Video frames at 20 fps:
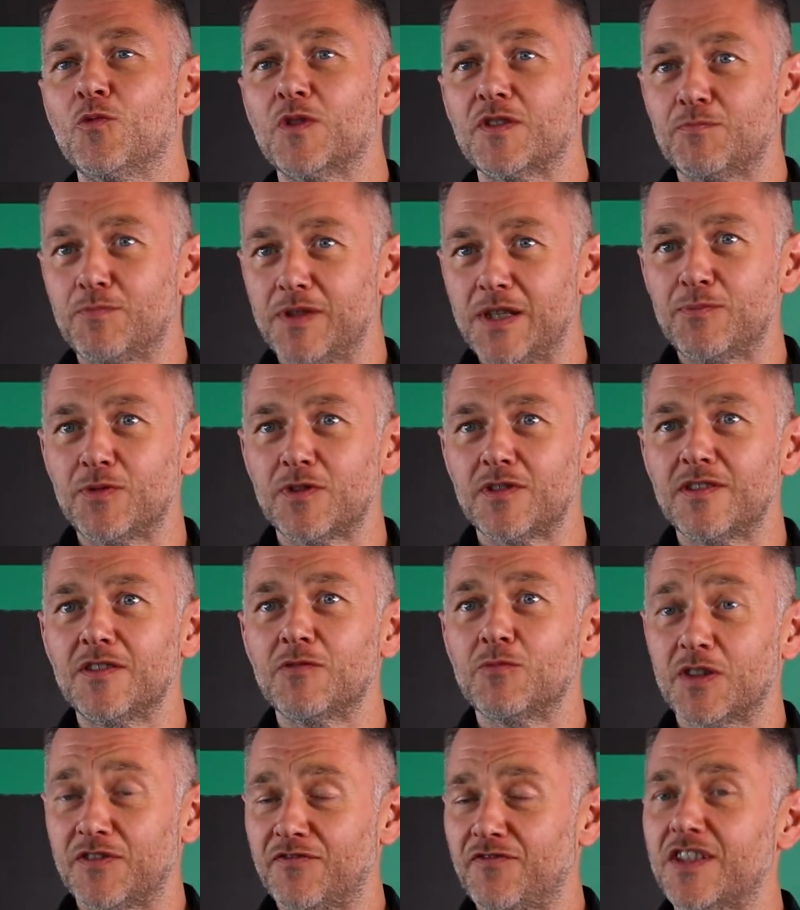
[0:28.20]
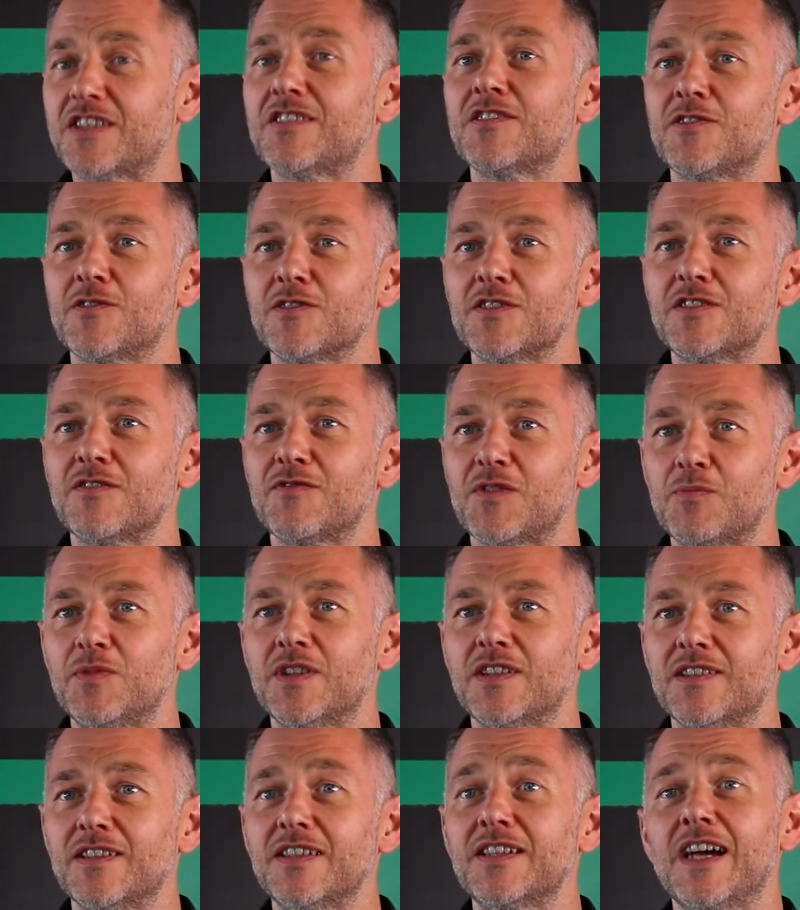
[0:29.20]
with people, with visitors of the
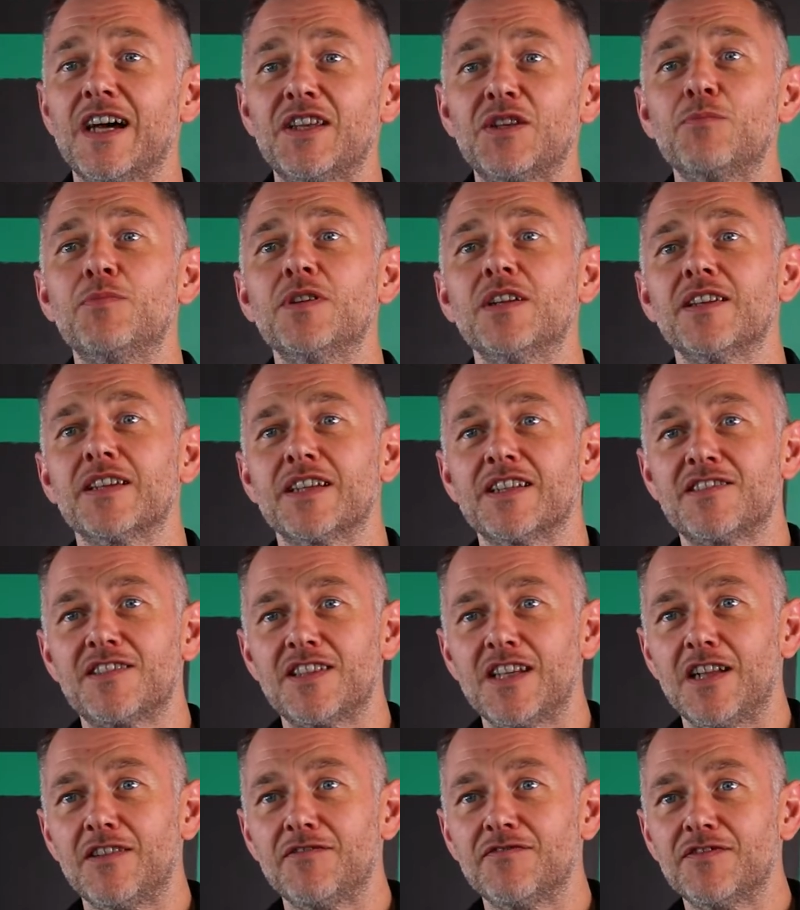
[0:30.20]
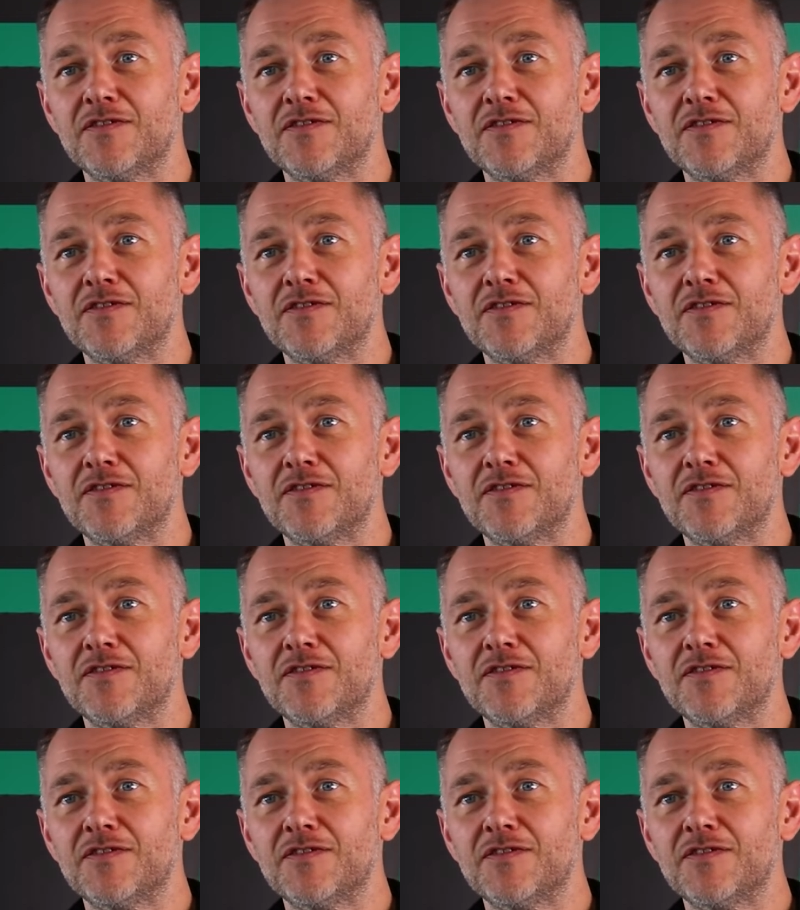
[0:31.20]
building and the building itself.